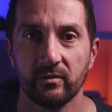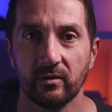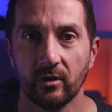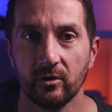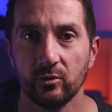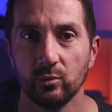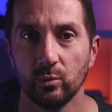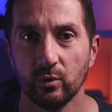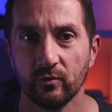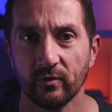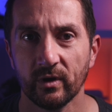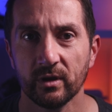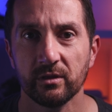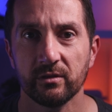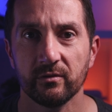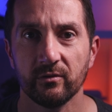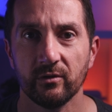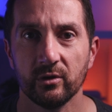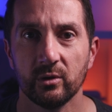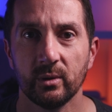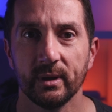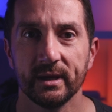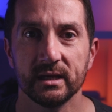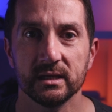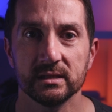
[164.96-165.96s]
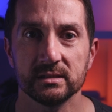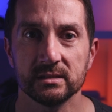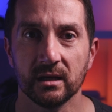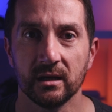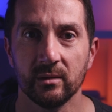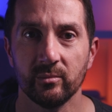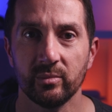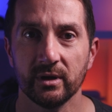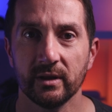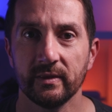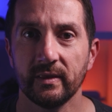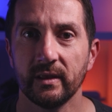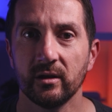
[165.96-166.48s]
So we'll run through a quick
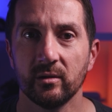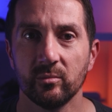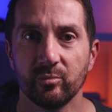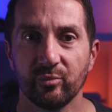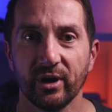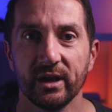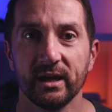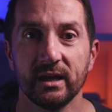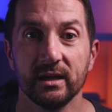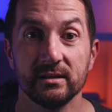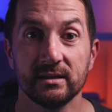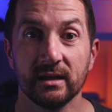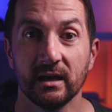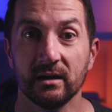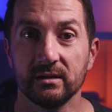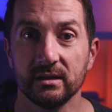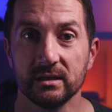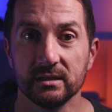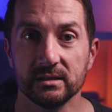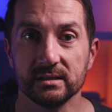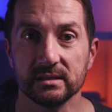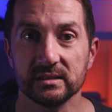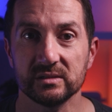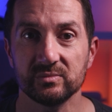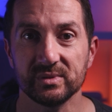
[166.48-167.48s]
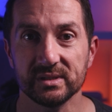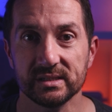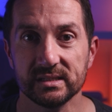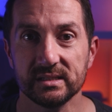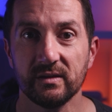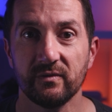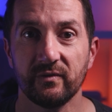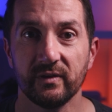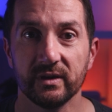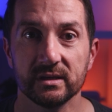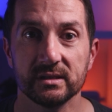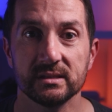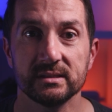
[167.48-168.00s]
example and then I'll break it down into
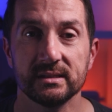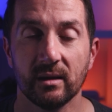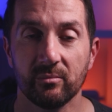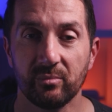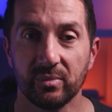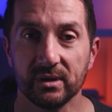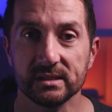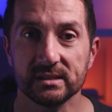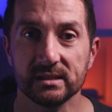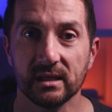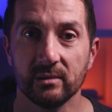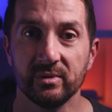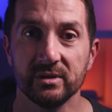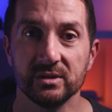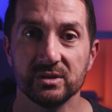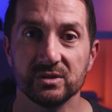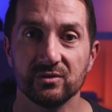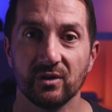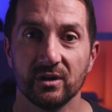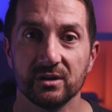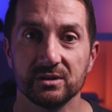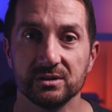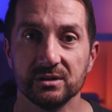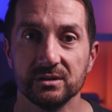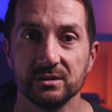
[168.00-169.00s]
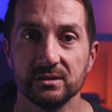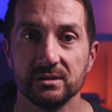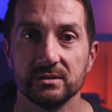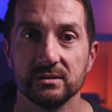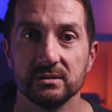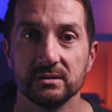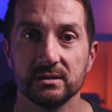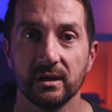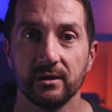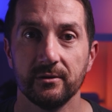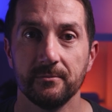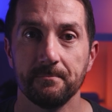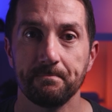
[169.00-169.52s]
specific step-by-step -step instructions.
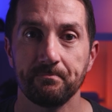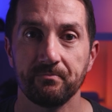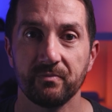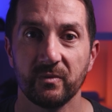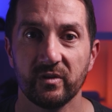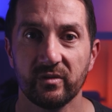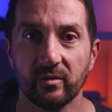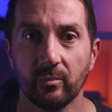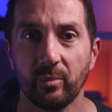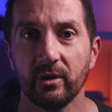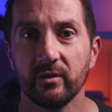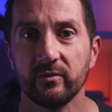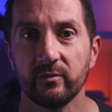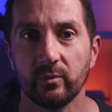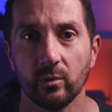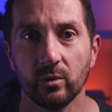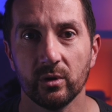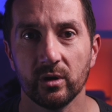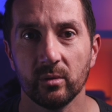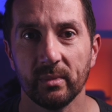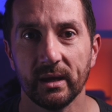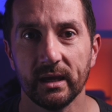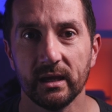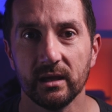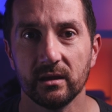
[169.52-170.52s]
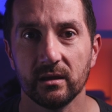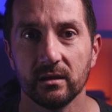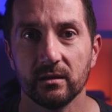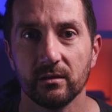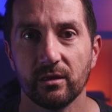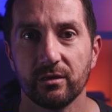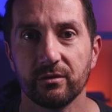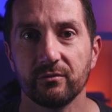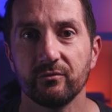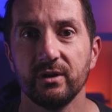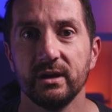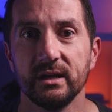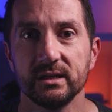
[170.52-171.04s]
So suppose we want to make
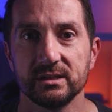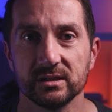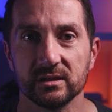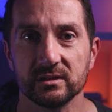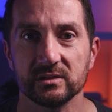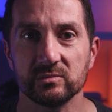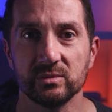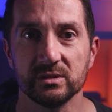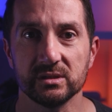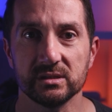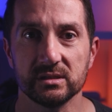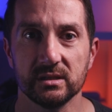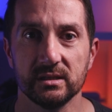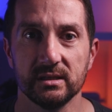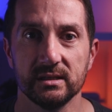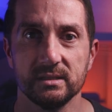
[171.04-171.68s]
three adjustments to